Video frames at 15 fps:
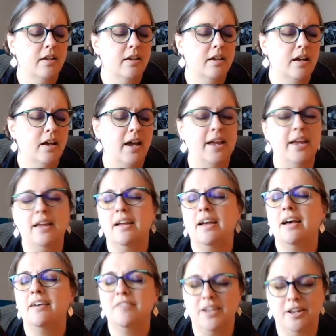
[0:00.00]
I
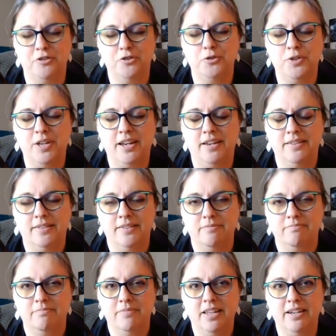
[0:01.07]
have an exercise
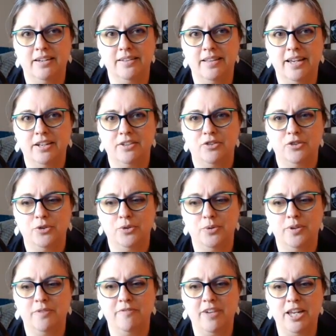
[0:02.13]
that I'd like to
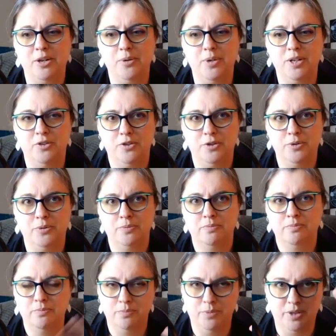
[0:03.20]
invite you into
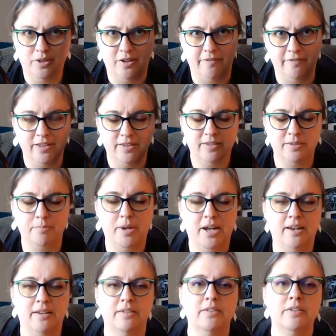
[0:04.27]
with all this in
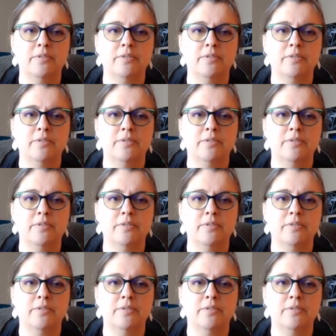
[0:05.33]
mind.